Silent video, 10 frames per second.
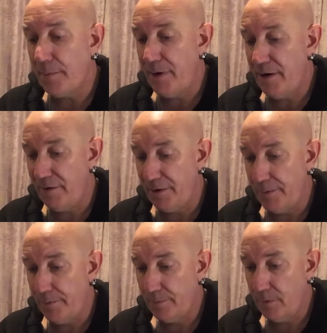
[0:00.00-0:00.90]
period.
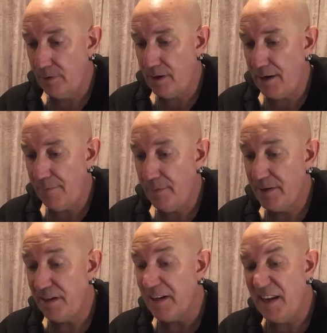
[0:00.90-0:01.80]
Okay.
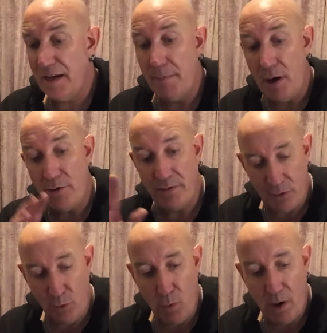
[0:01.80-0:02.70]
It's in gear mode.
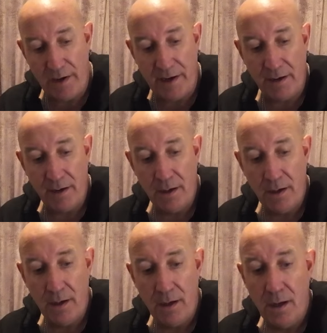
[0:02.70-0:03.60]
It's all working.
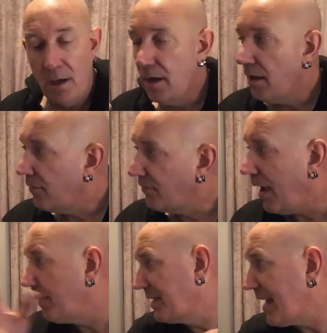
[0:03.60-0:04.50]

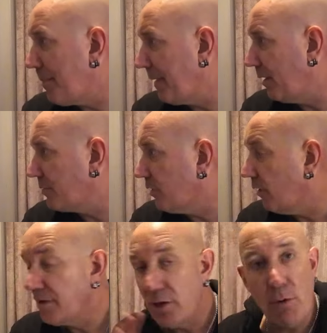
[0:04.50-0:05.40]
That'll be tapping
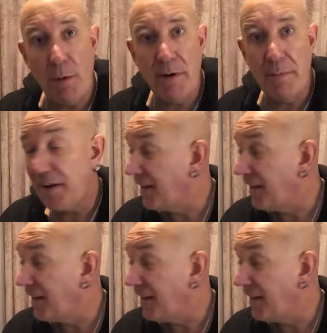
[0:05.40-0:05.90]
outside. You won't even be able